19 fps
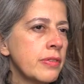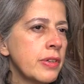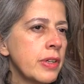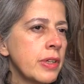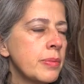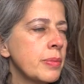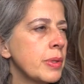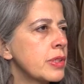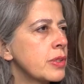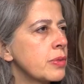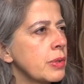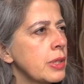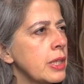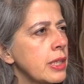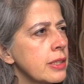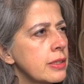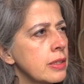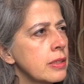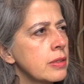very much
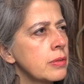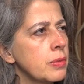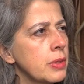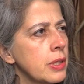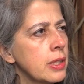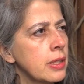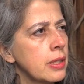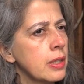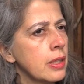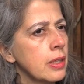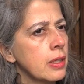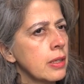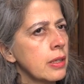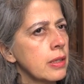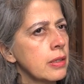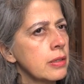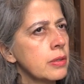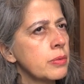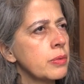related with
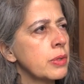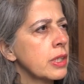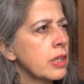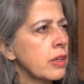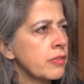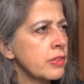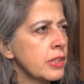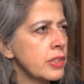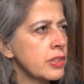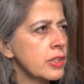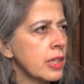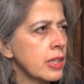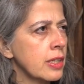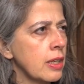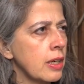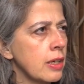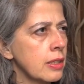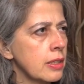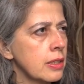the work of Ligia
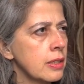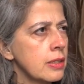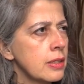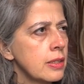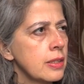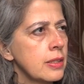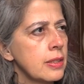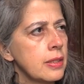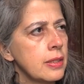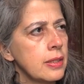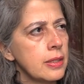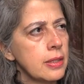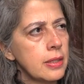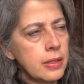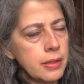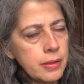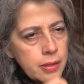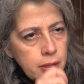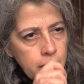Clark.
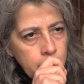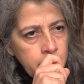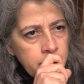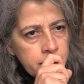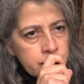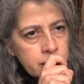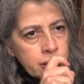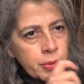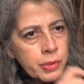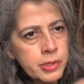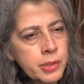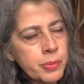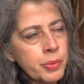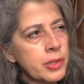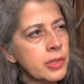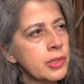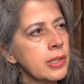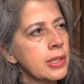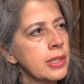She was a
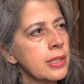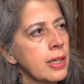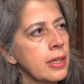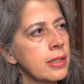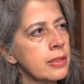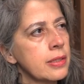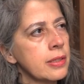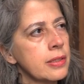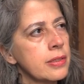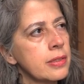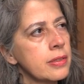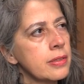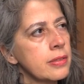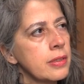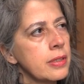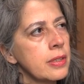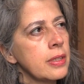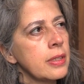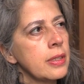Brazilian artist
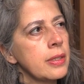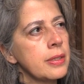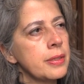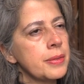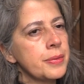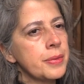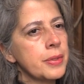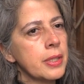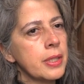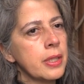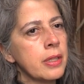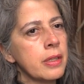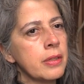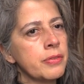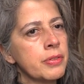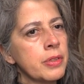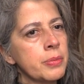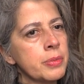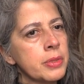
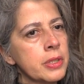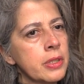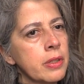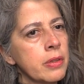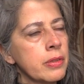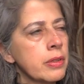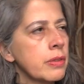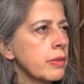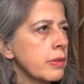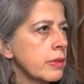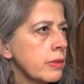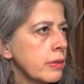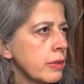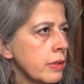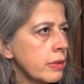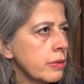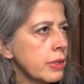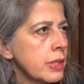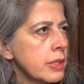from the
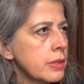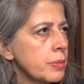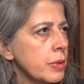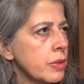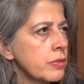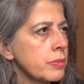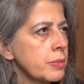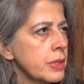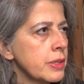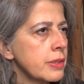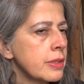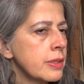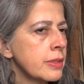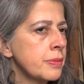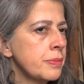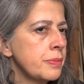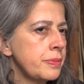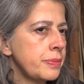concrete movement.